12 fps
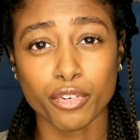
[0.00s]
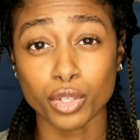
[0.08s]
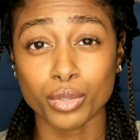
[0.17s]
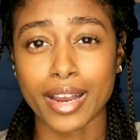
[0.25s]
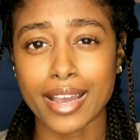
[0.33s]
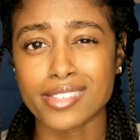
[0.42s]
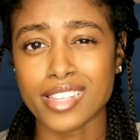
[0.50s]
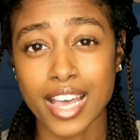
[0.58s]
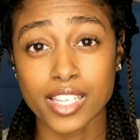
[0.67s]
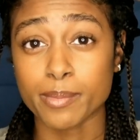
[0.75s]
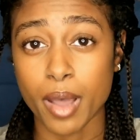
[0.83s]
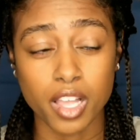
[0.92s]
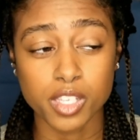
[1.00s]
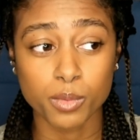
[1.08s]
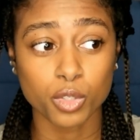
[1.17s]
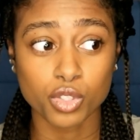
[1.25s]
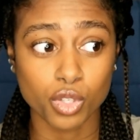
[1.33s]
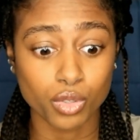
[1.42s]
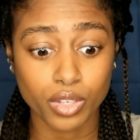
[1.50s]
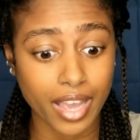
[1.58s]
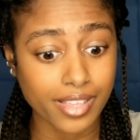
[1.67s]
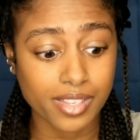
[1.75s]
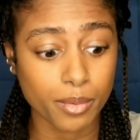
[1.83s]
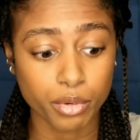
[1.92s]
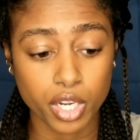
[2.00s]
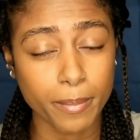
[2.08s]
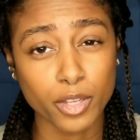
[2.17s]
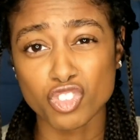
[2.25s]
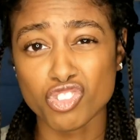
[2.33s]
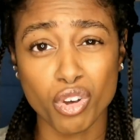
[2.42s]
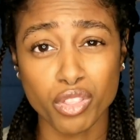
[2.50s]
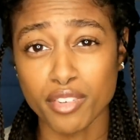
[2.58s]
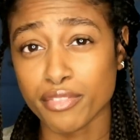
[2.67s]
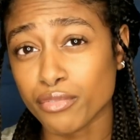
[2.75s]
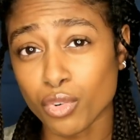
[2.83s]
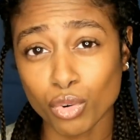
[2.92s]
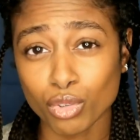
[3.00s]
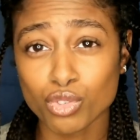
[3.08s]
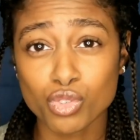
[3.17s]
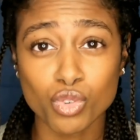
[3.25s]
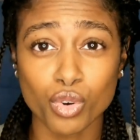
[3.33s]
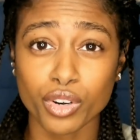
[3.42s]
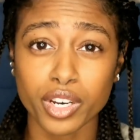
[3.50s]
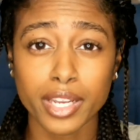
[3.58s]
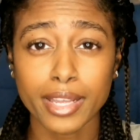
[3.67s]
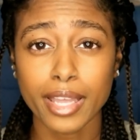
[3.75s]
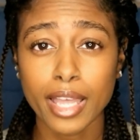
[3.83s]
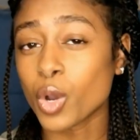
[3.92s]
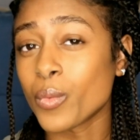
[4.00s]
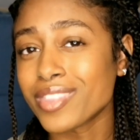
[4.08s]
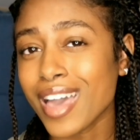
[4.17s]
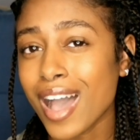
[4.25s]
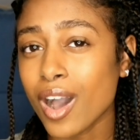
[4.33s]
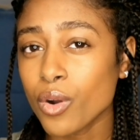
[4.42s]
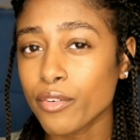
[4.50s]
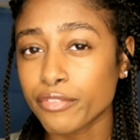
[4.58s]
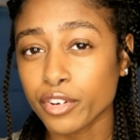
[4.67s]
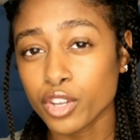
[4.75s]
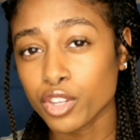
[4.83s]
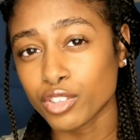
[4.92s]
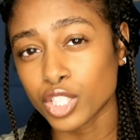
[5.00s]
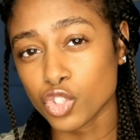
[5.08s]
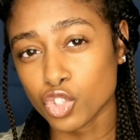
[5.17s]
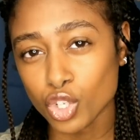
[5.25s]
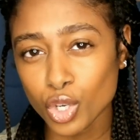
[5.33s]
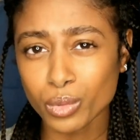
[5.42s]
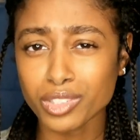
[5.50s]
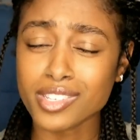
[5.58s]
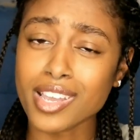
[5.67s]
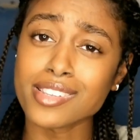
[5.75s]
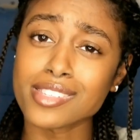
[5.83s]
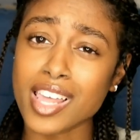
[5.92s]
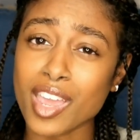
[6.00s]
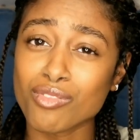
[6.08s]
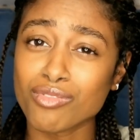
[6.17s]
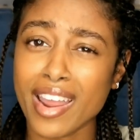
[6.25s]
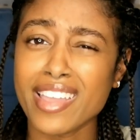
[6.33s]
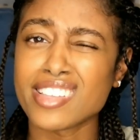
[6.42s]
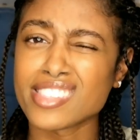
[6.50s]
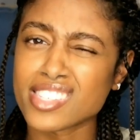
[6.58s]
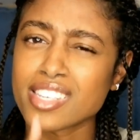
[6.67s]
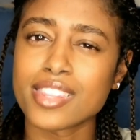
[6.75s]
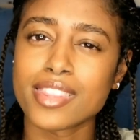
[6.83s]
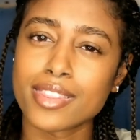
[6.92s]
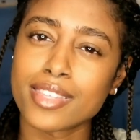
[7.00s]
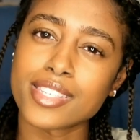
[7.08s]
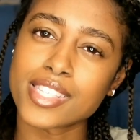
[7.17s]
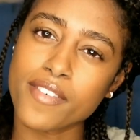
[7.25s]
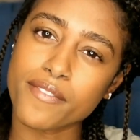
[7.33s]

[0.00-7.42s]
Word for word: for you guys as possible so you guys can pretty much know the full story. So without further ado, we're just going to slide right into this